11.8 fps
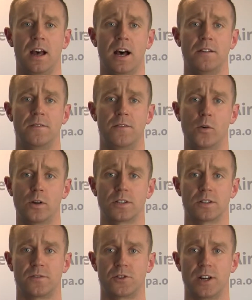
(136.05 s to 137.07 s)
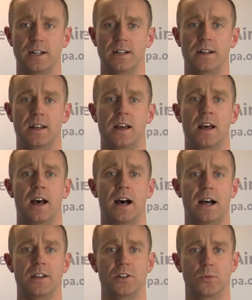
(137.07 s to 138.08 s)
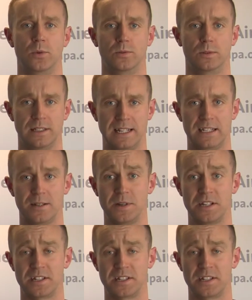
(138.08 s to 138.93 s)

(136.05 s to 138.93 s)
and focus of training, and you will need to be